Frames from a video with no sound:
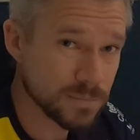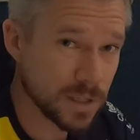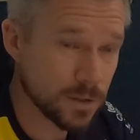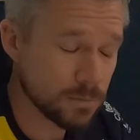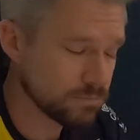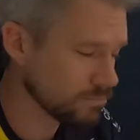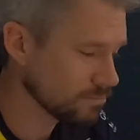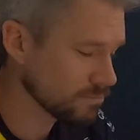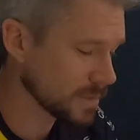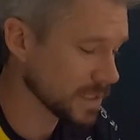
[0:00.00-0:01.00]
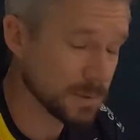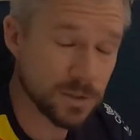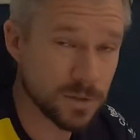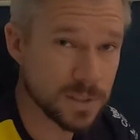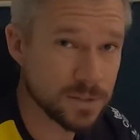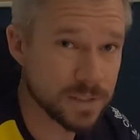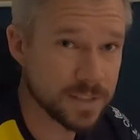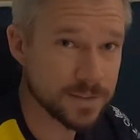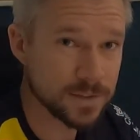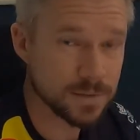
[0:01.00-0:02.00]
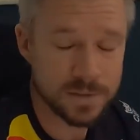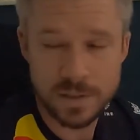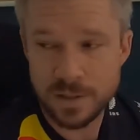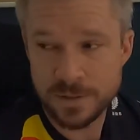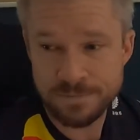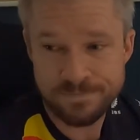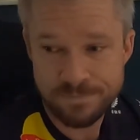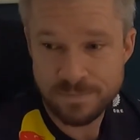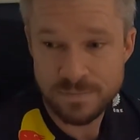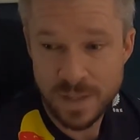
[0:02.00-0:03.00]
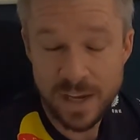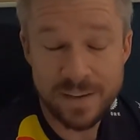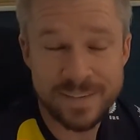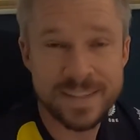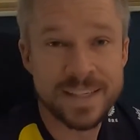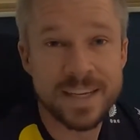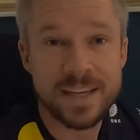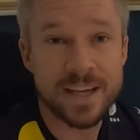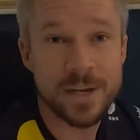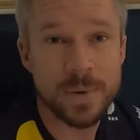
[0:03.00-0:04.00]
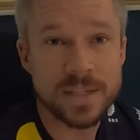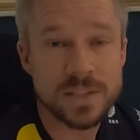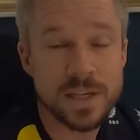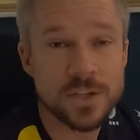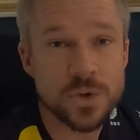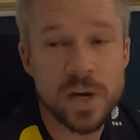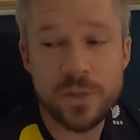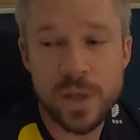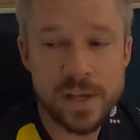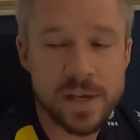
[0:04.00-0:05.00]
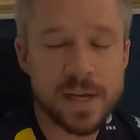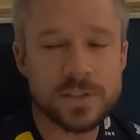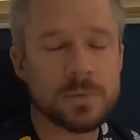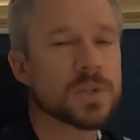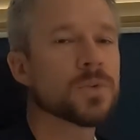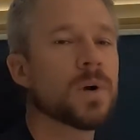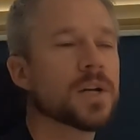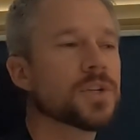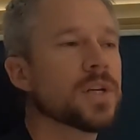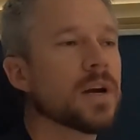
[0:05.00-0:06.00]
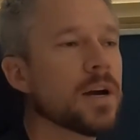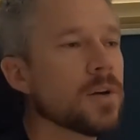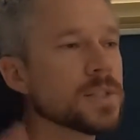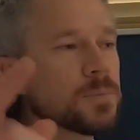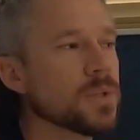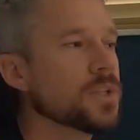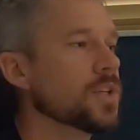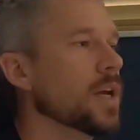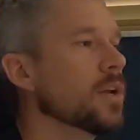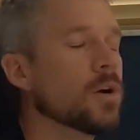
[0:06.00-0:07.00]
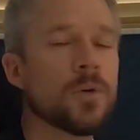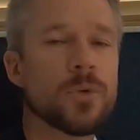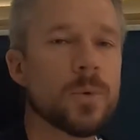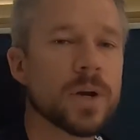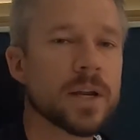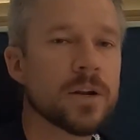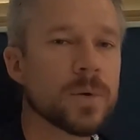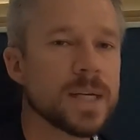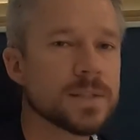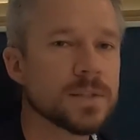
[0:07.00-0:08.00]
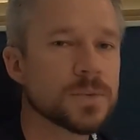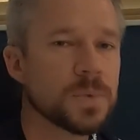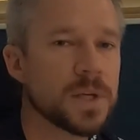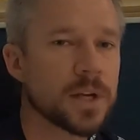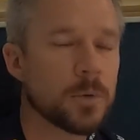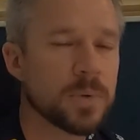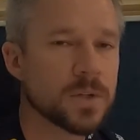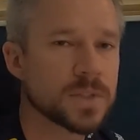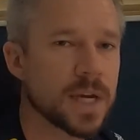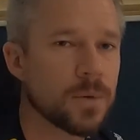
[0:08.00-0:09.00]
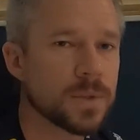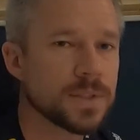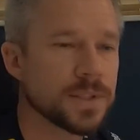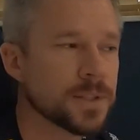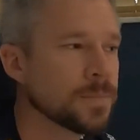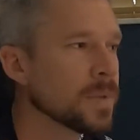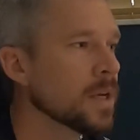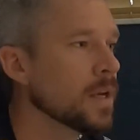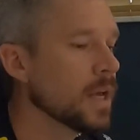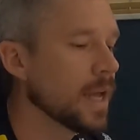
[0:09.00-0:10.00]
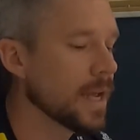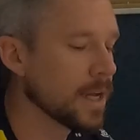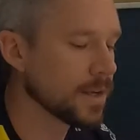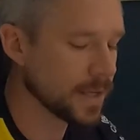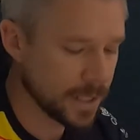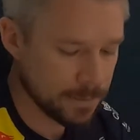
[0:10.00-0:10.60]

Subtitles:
I hope. That's my goal in doing this. So, hey, anyways, enjoy. Thank you guys so much for watching. I always appreciate it. Hopefully we'll get in a race this week, and I'll post that one too. And,